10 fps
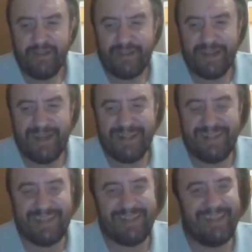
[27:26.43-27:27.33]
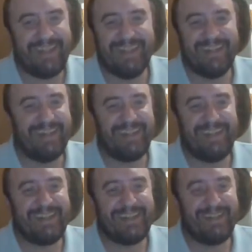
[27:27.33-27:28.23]
John Cena,
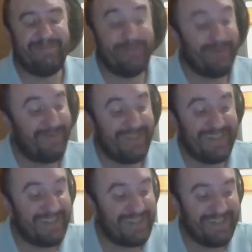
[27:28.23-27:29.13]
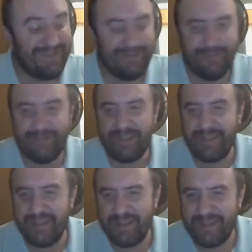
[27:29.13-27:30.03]
he's in movies too, but
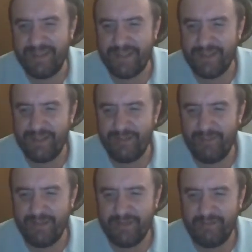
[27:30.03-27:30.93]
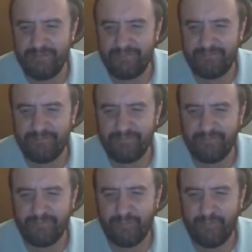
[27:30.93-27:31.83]
not the same, you know.
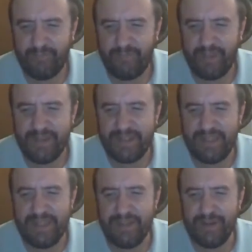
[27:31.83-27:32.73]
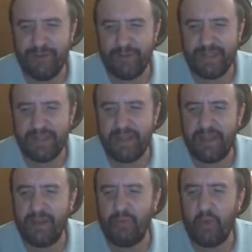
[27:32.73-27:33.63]
Cena was
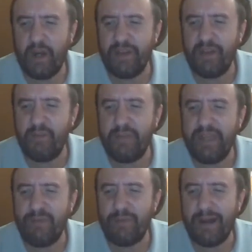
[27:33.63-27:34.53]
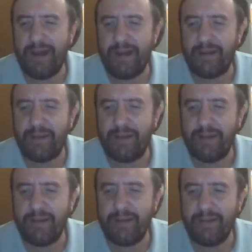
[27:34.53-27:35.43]
like a wannabe Rock
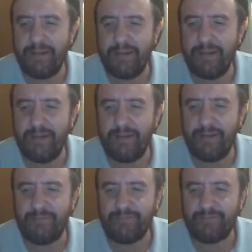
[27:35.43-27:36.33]
kind of deal.